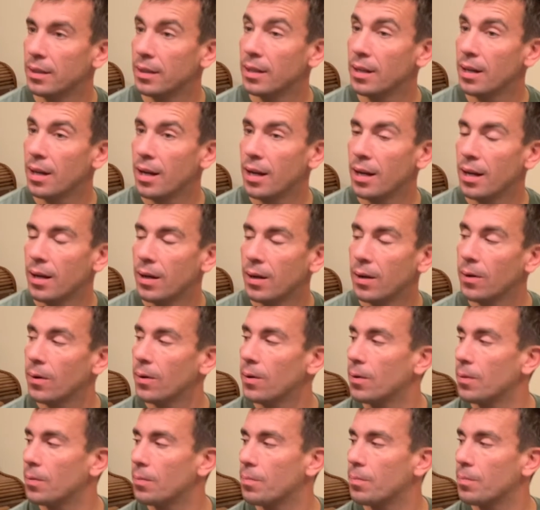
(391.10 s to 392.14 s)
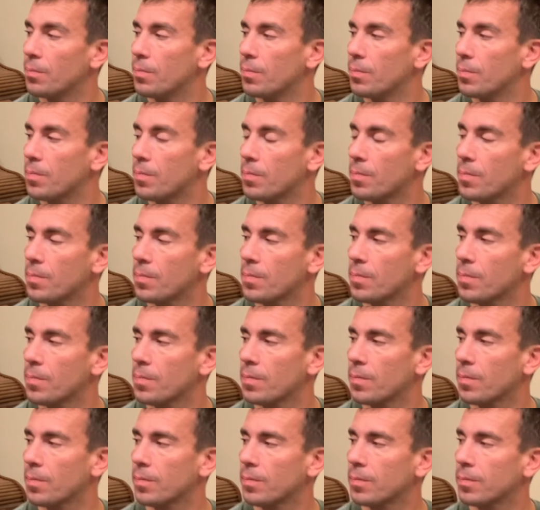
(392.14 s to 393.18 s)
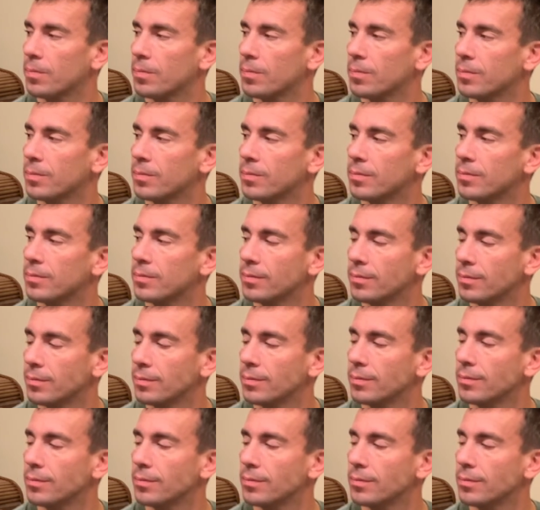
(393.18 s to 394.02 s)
[no speech]